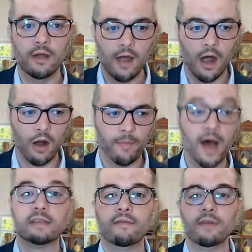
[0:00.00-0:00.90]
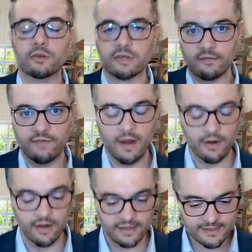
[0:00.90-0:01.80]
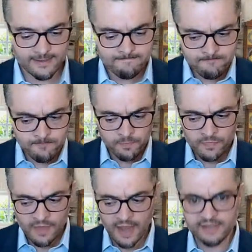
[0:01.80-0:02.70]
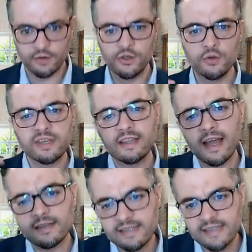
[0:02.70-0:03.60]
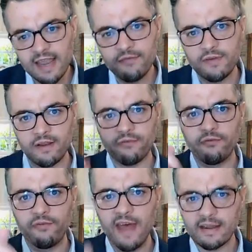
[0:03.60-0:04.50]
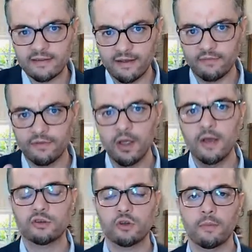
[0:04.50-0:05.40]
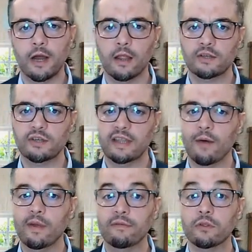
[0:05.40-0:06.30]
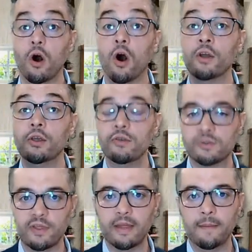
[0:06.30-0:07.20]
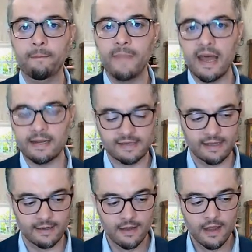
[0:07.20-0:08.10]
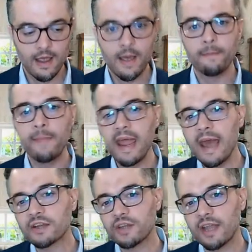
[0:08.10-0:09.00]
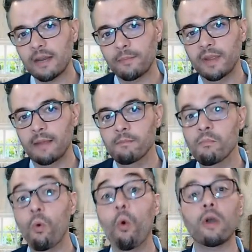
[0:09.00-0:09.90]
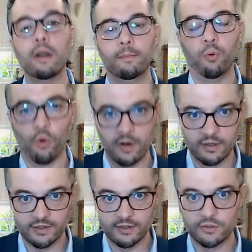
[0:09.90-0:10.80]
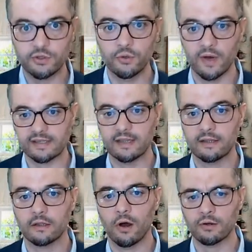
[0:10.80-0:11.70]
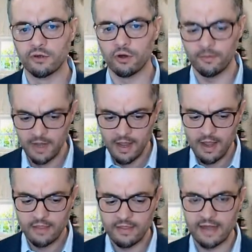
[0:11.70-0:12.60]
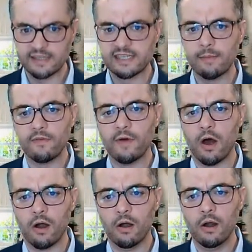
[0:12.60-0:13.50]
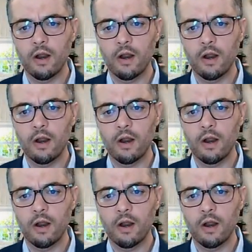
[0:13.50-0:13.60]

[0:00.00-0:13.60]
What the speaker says: our positive interest in fairness? And so using that safe and effective terminology that we've long used within medicine may actually end up being more important to us in the long term than some of our